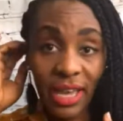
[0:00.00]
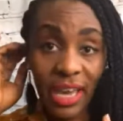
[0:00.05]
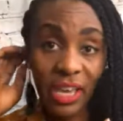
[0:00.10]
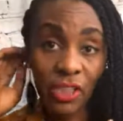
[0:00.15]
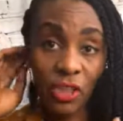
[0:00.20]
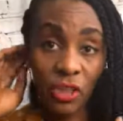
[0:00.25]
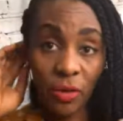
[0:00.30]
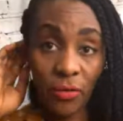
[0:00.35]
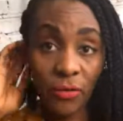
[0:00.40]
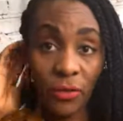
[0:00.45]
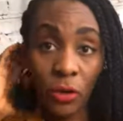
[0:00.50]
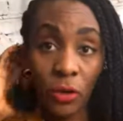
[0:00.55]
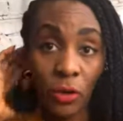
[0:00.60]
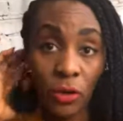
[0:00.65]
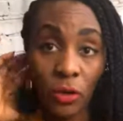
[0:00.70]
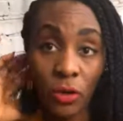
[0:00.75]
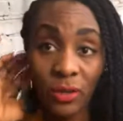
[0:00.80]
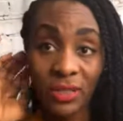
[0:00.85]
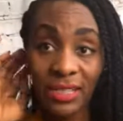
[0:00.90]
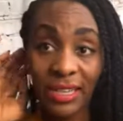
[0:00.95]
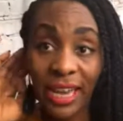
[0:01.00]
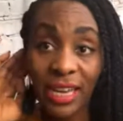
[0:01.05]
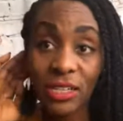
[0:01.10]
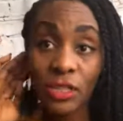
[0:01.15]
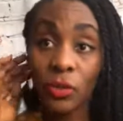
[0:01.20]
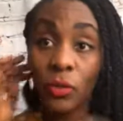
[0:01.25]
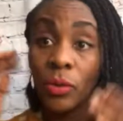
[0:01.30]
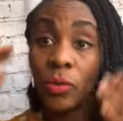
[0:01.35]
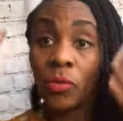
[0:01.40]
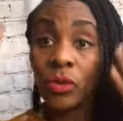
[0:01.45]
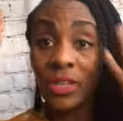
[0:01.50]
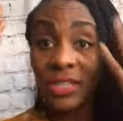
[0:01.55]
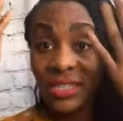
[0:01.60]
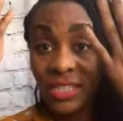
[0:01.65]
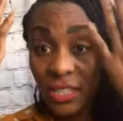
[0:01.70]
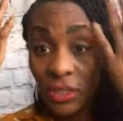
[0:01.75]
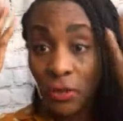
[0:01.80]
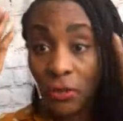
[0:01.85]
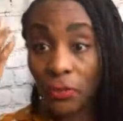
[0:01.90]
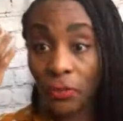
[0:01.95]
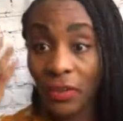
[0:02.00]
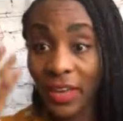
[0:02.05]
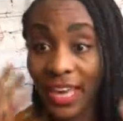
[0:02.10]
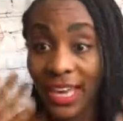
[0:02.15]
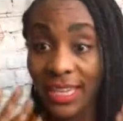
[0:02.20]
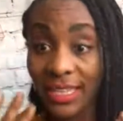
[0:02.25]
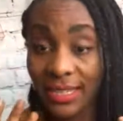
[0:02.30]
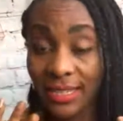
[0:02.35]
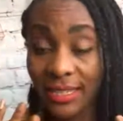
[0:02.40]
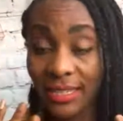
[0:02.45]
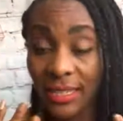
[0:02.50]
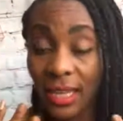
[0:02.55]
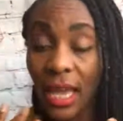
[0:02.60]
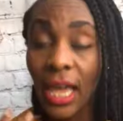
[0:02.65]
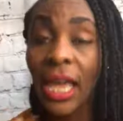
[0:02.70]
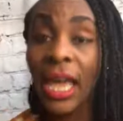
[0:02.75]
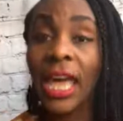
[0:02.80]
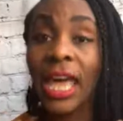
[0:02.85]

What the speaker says: the headshot photo looks like. So we want to see your face.